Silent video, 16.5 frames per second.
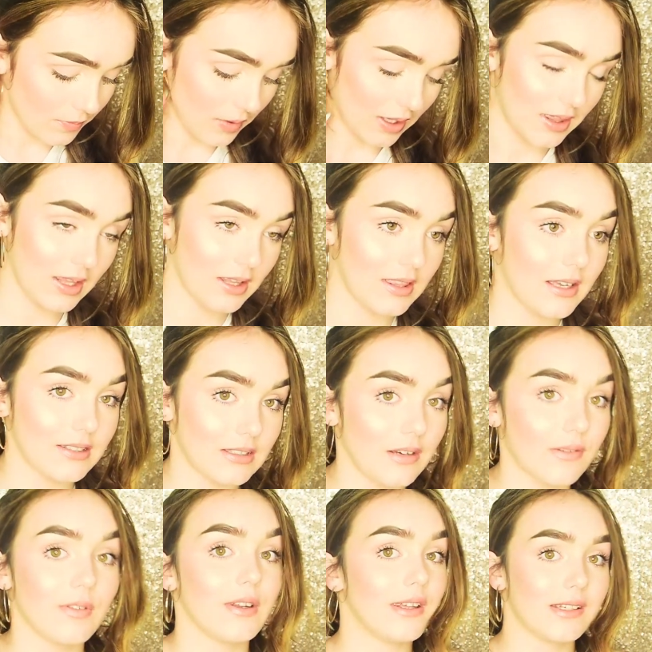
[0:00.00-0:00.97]
I think that
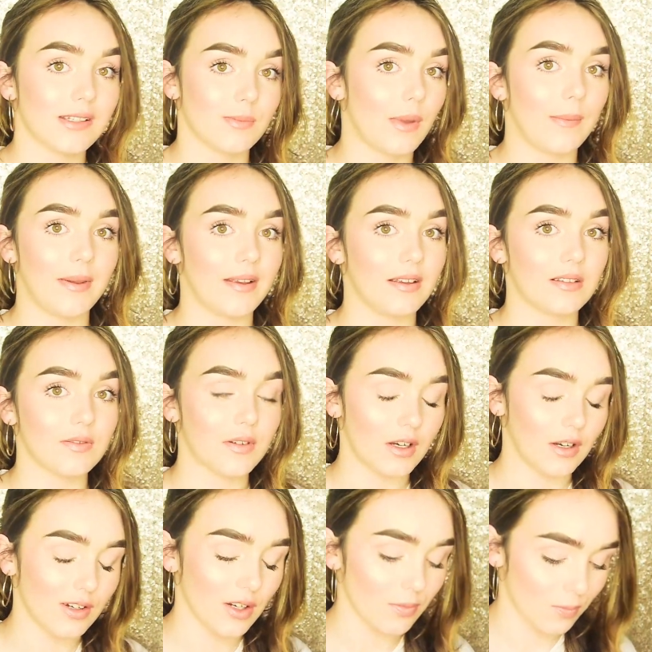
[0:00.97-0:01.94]
definitely is my biggest
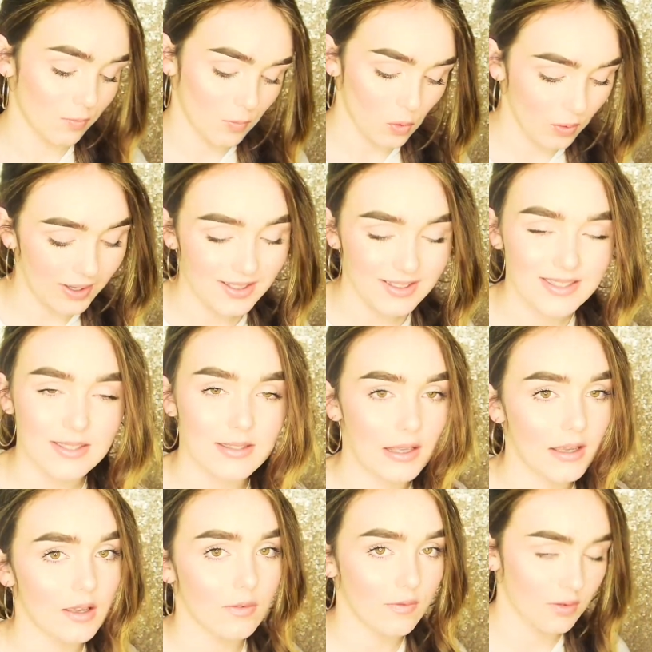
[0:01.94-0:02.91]
fear, and I'm quite
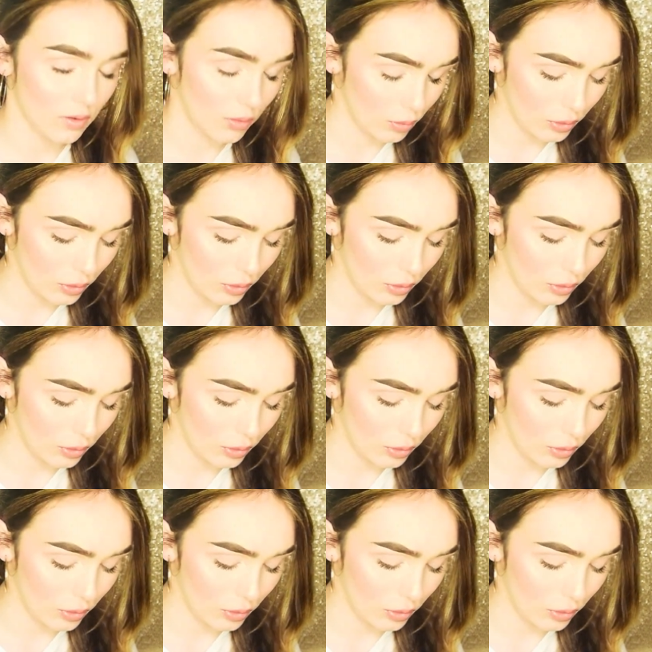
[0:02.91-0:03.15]
safe in the